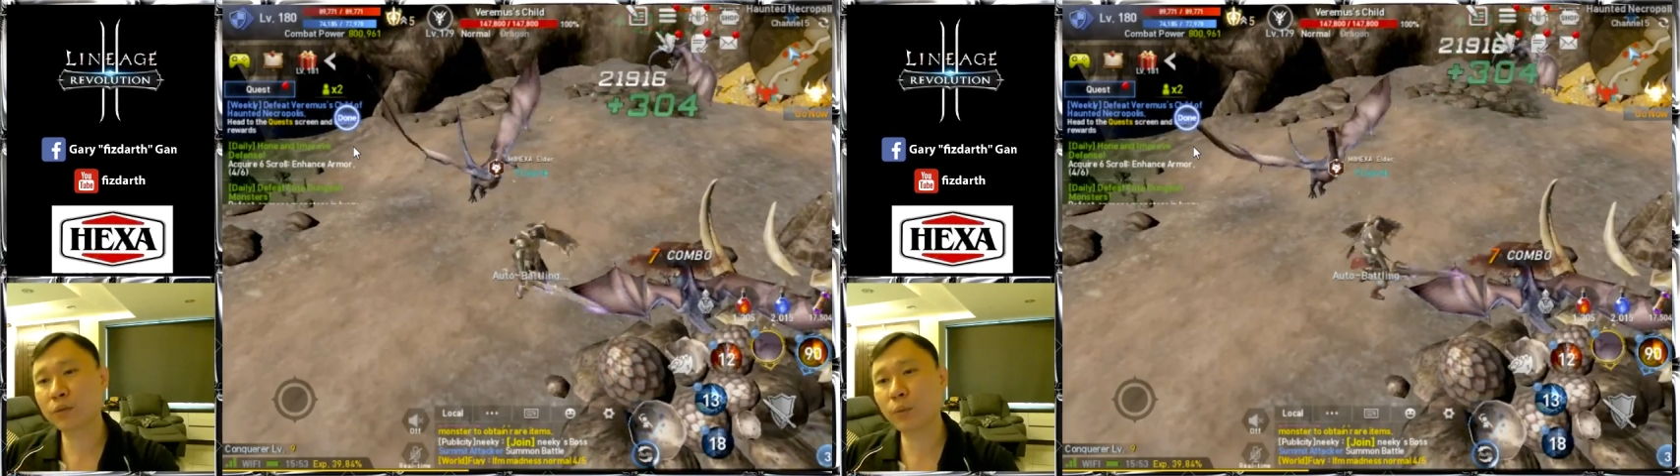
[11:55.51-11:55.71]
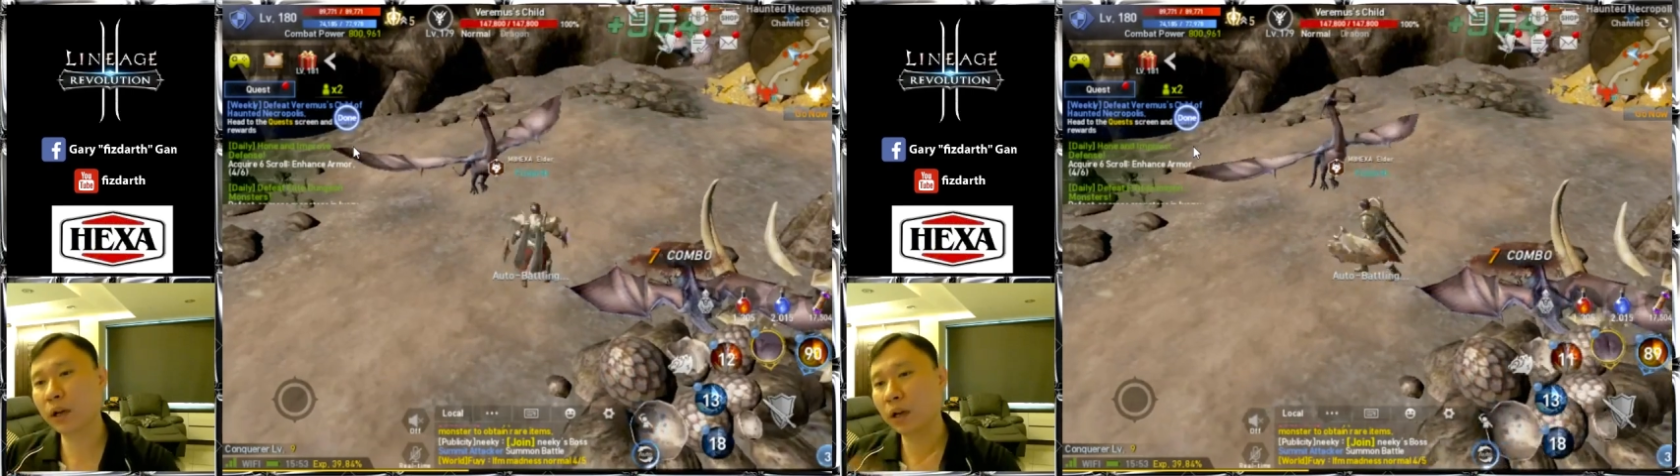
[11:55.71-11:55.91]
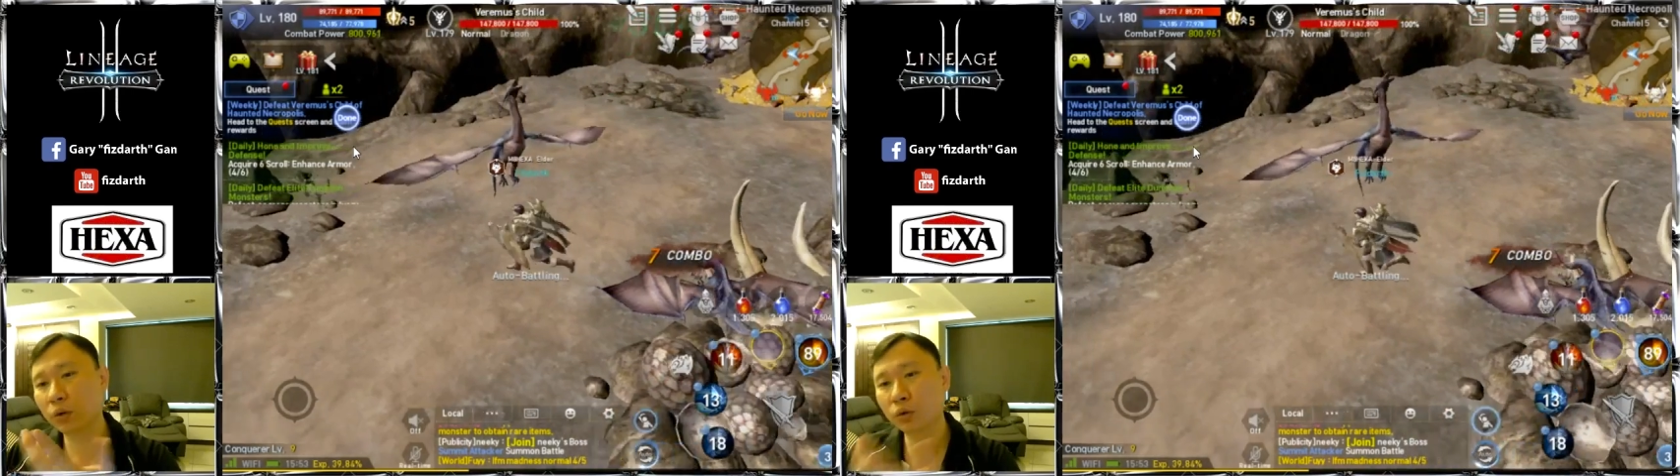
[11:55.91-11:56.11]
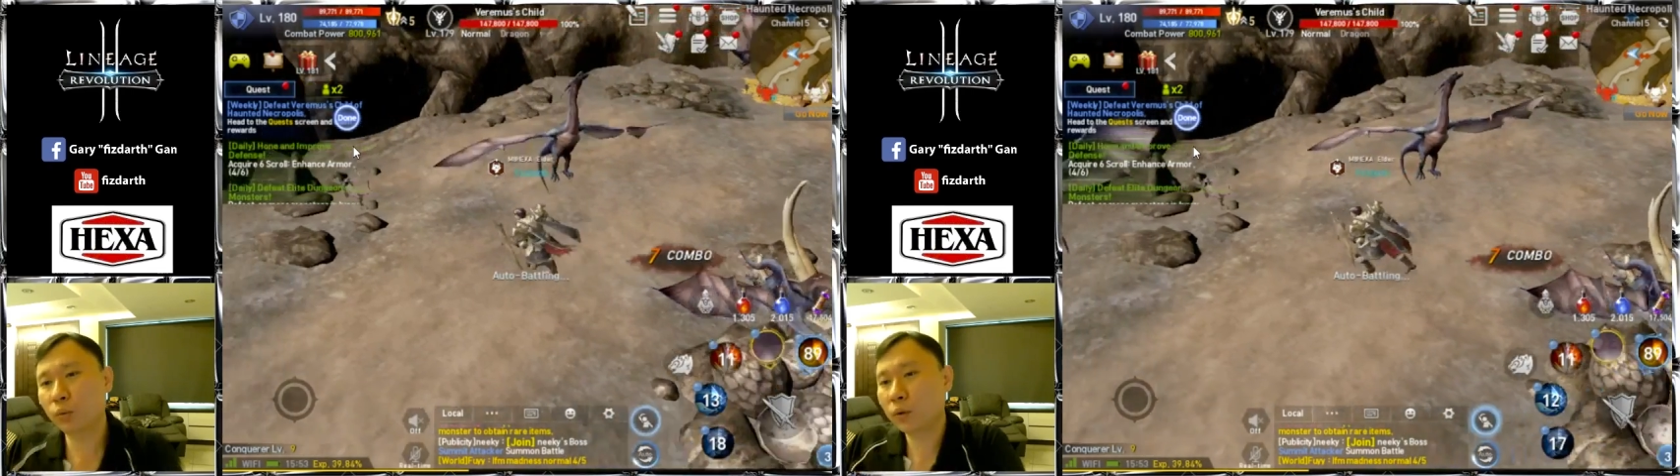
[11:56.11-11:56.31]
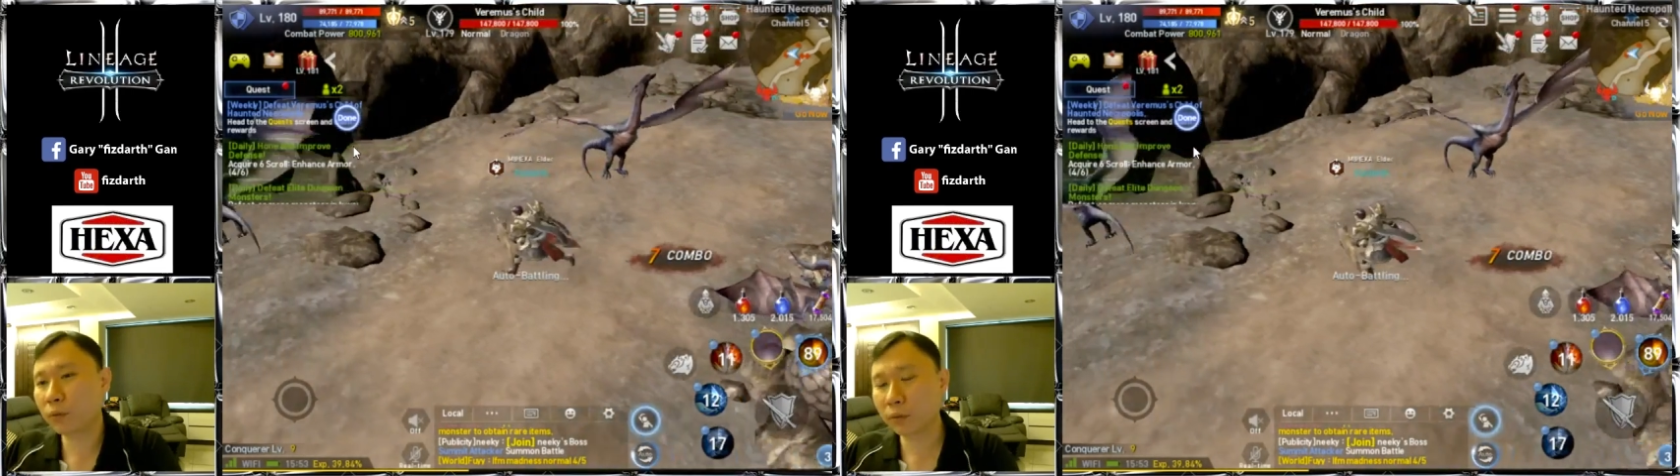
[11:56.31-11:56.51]
When I go to
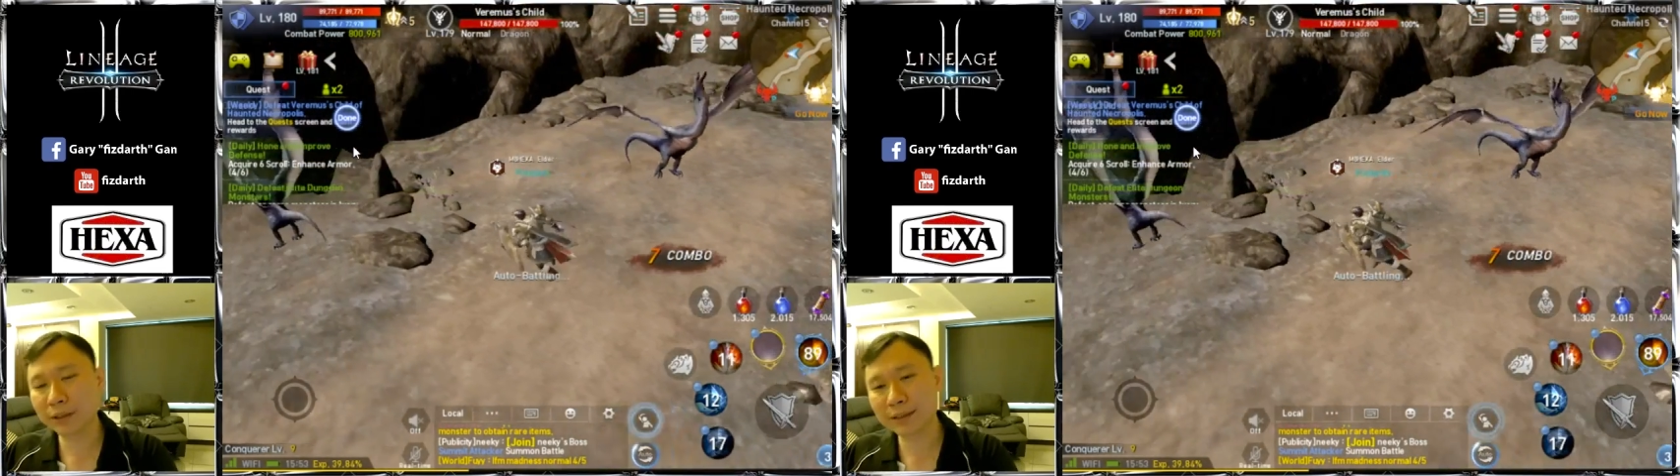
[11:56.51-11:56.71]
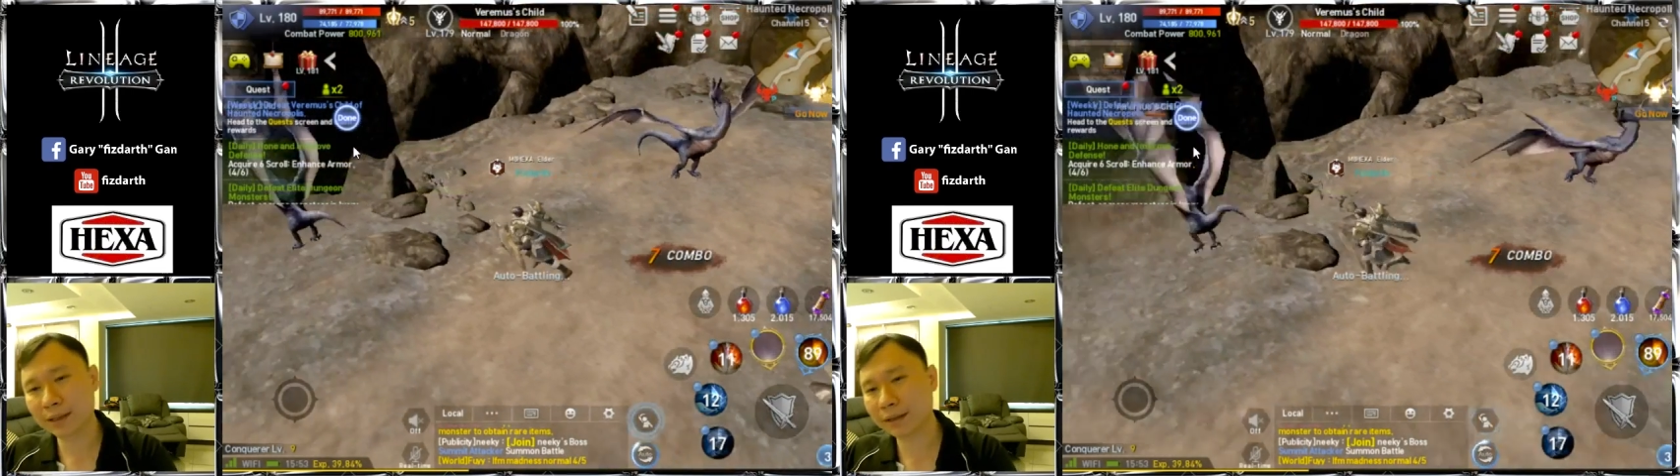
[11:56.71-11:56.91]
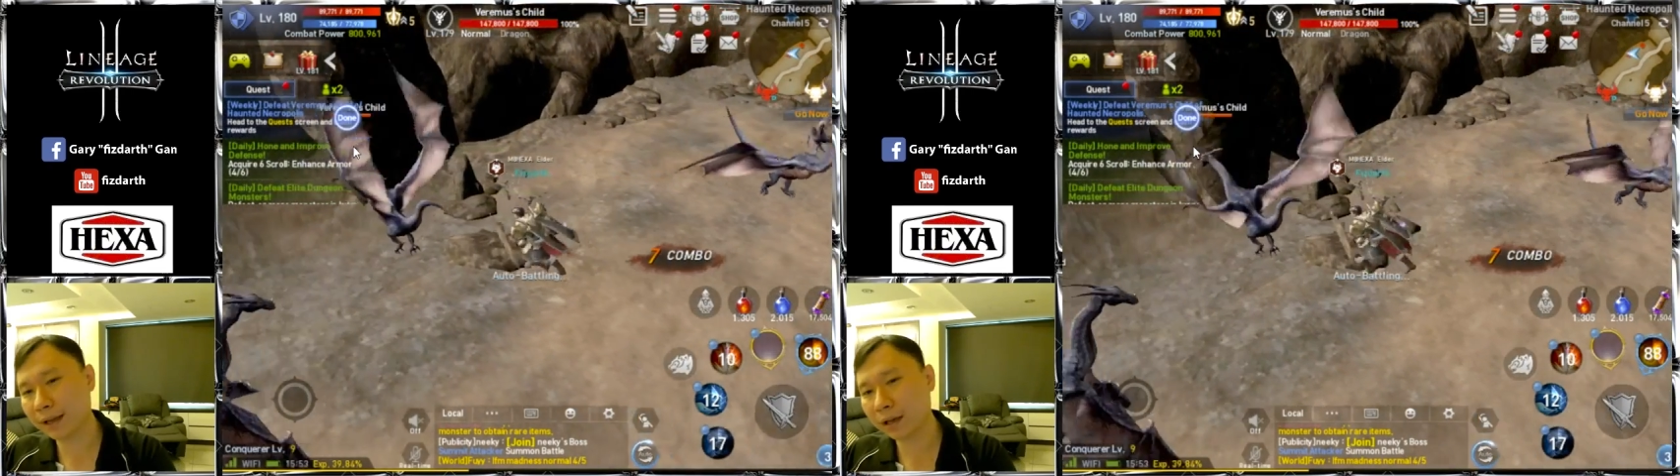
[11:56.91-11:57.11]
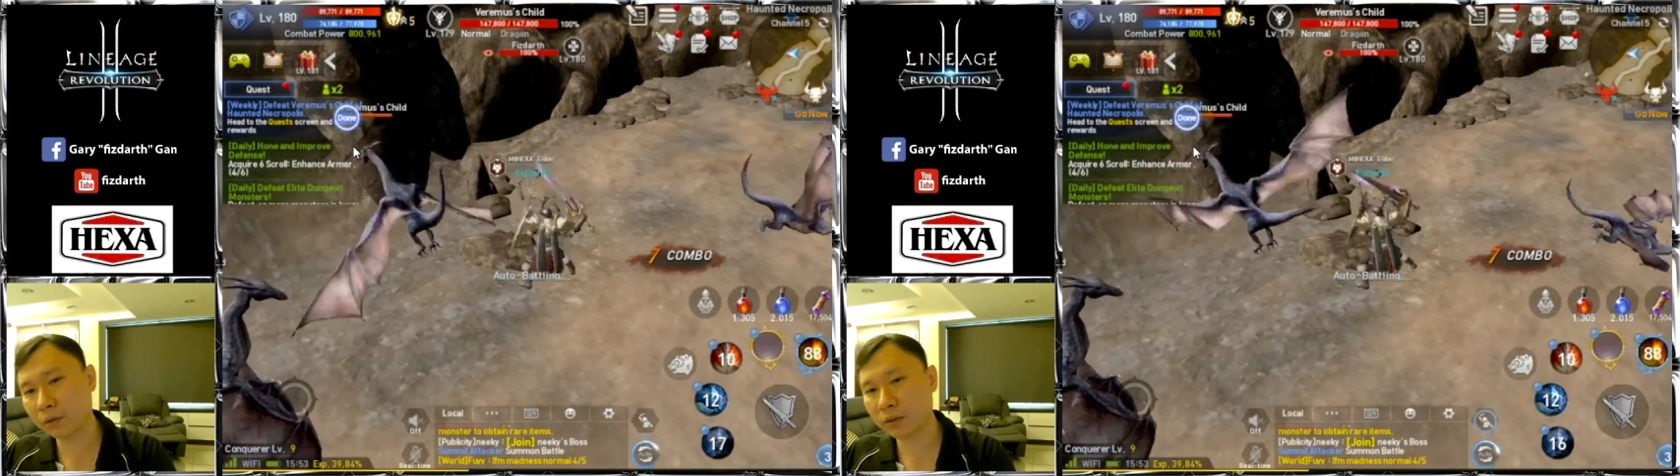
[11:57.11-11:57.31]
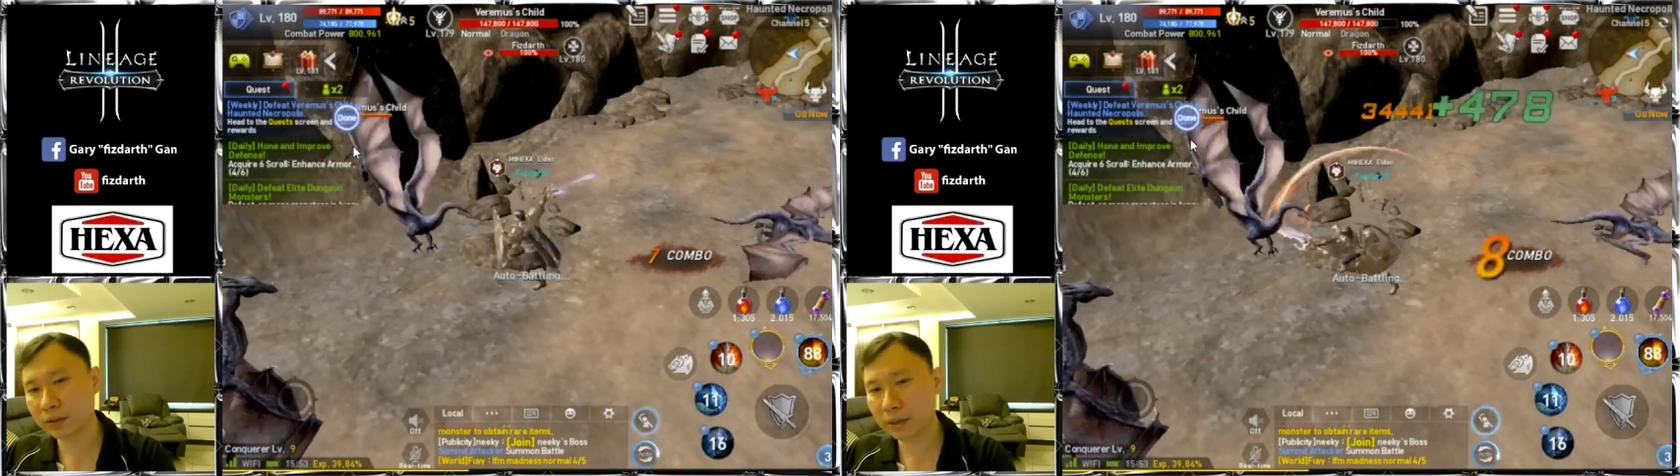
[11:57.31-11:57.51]
work, probably it's like 10
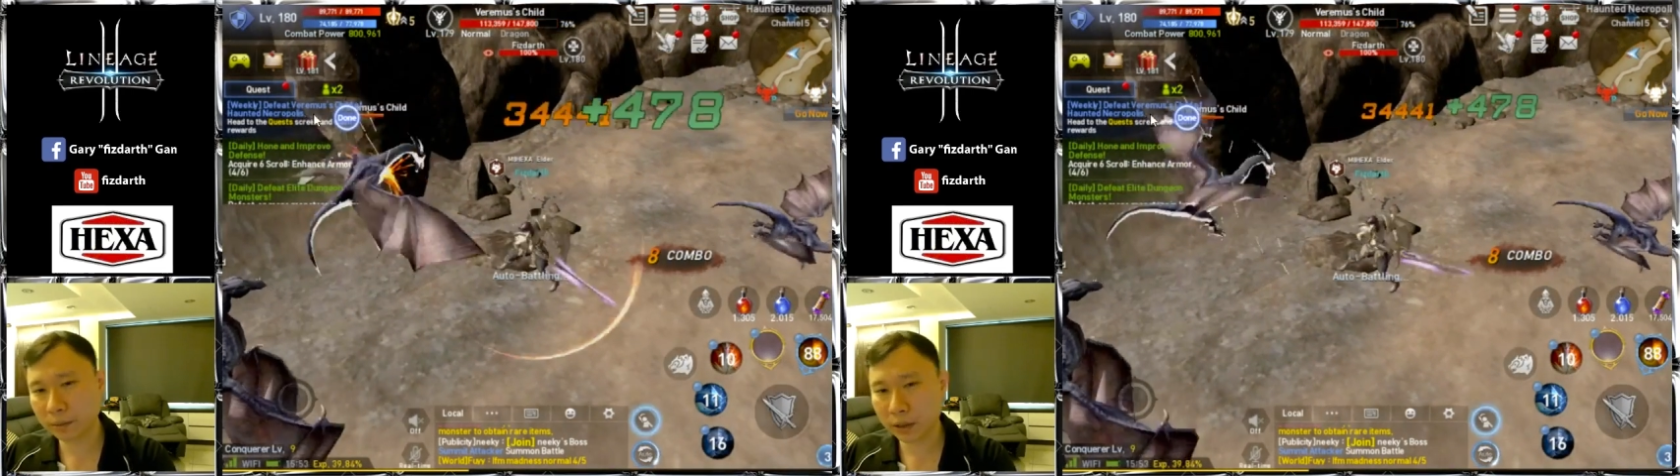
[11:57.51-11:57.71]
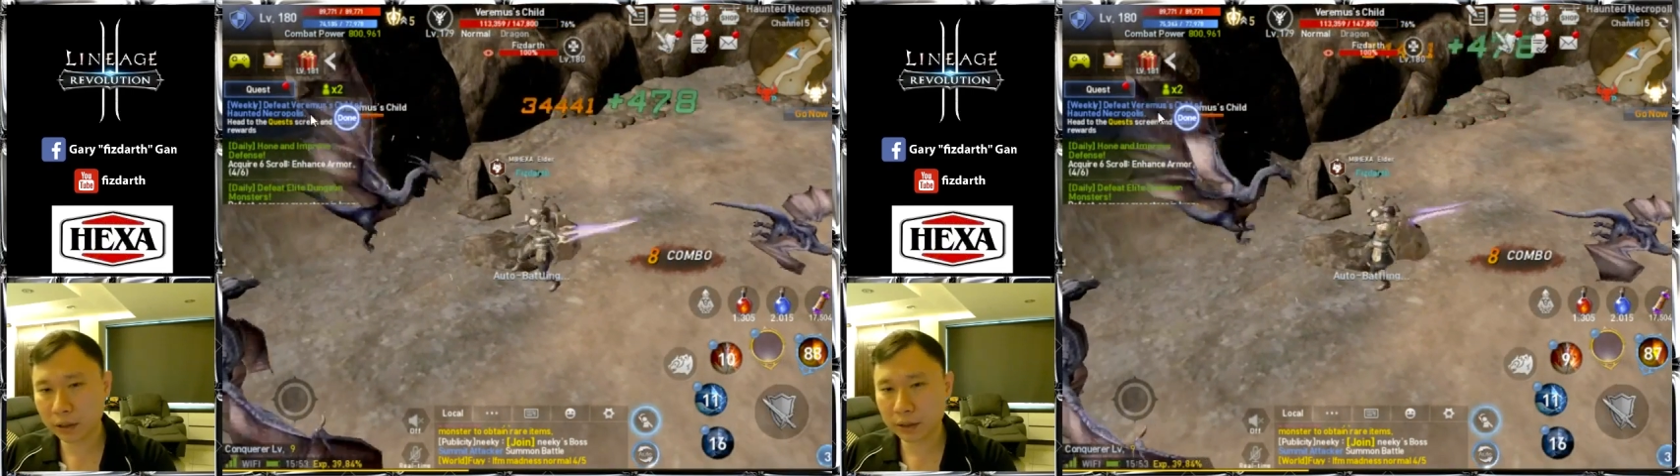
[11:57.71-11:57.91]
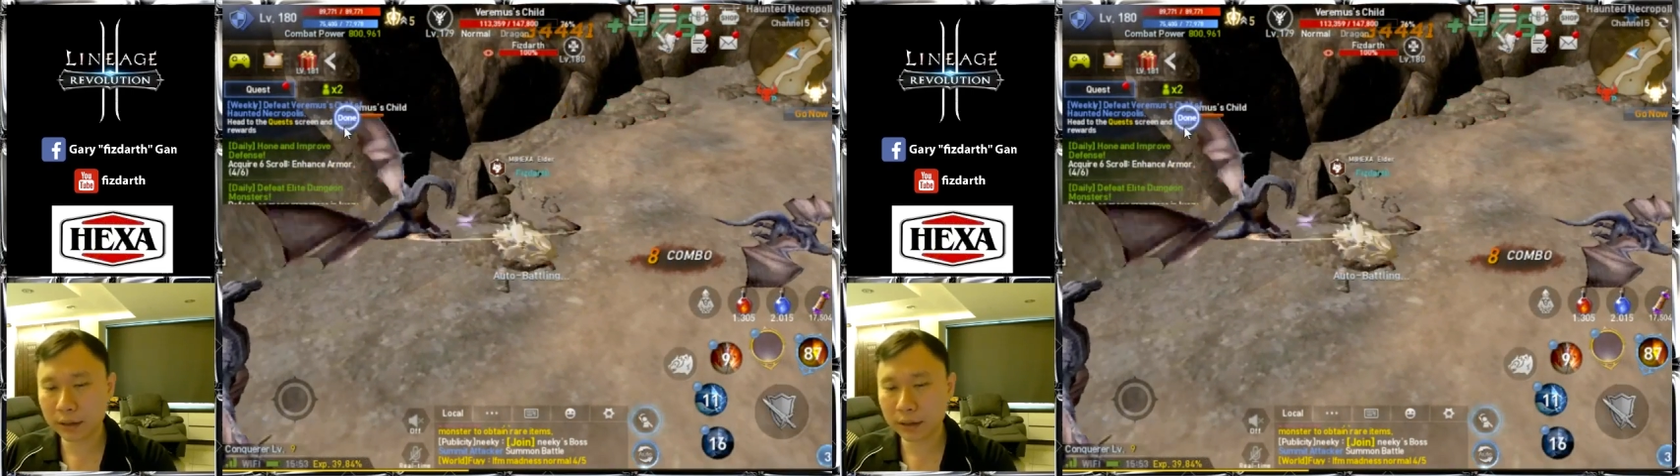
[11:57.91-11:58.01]
hours or something.